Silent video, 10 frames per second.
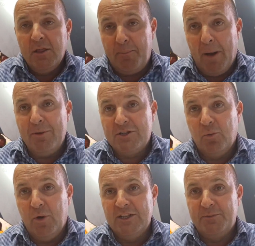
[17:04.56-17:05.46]
the
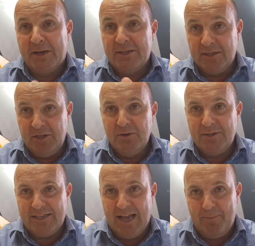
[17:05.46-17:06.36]
publisher wins because the
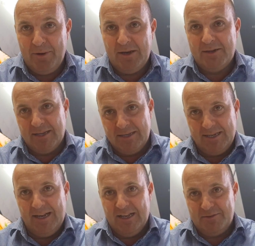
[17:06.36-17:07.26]
user's happy because they
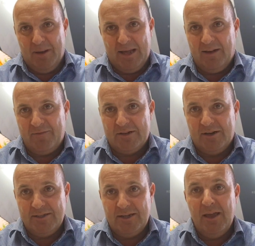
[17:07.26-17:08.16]
see less bad
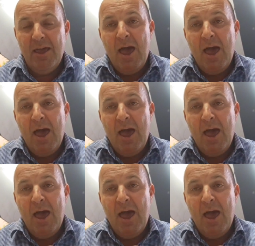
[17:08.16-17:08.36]
advertising,